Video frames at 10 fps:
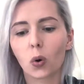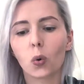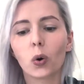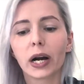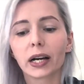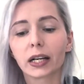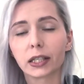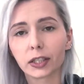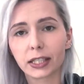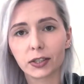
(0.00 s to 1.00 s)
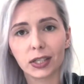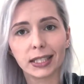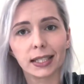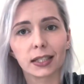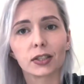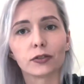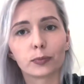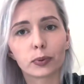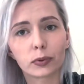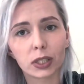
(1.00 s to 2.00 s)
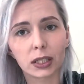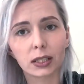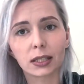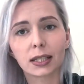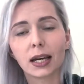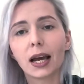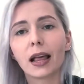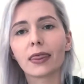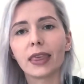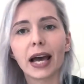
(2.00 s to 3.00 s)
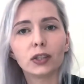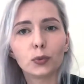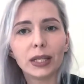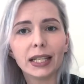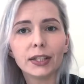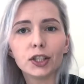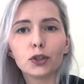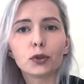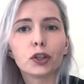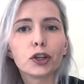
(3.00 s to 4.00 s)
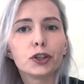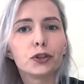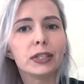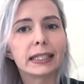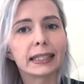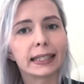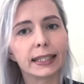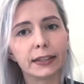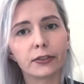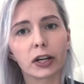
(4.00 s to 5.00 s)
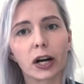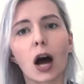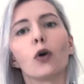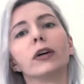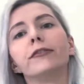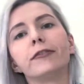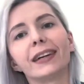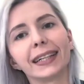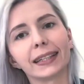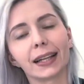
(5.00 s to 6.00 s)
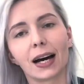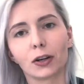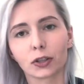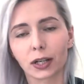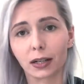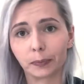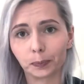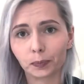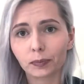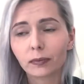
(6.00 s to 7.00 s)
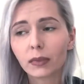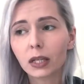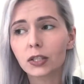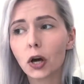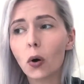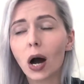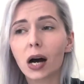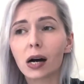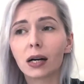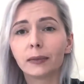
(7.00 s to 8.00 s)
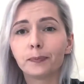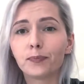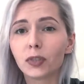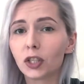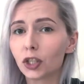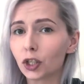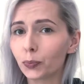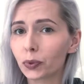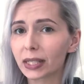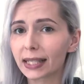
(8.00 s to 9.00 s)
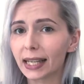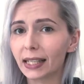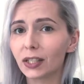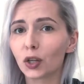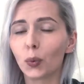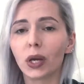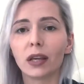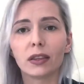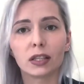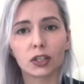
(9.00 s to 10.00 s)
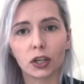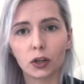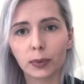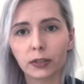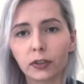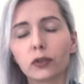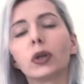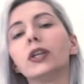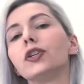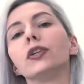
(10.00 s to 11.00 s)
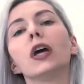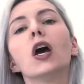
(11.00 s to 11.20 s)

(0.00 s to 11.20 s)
or characteristics of product that we need in order to deliver our final outcome. So, to proceed with the scope configuration,